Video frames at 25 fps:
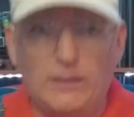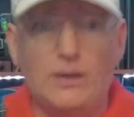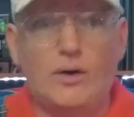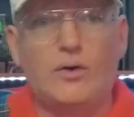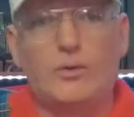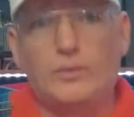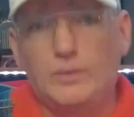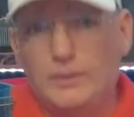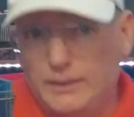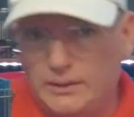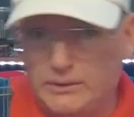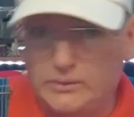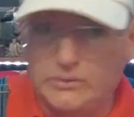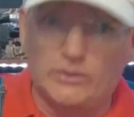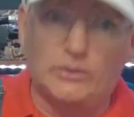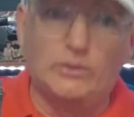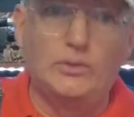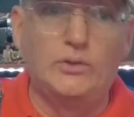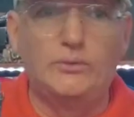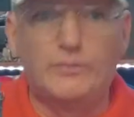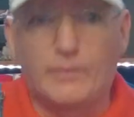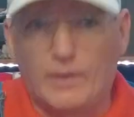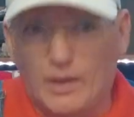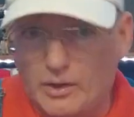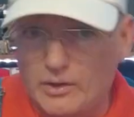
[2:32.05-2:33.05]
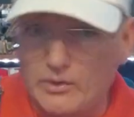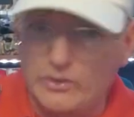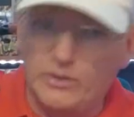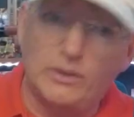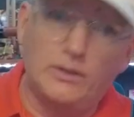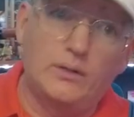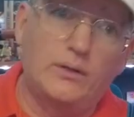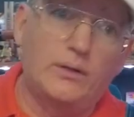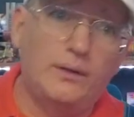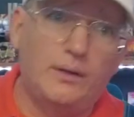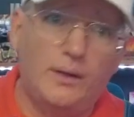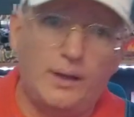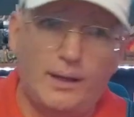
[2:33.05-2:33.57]
only true
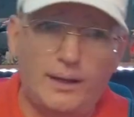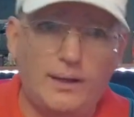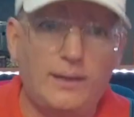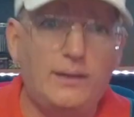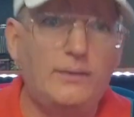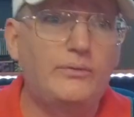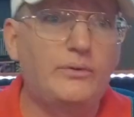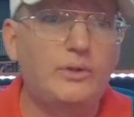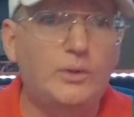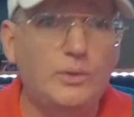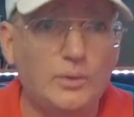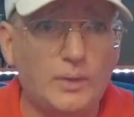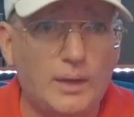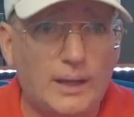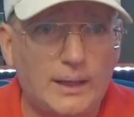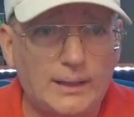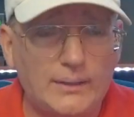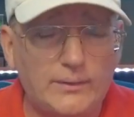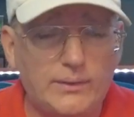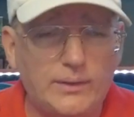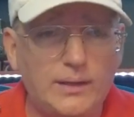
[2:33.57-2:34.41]
version. And if you like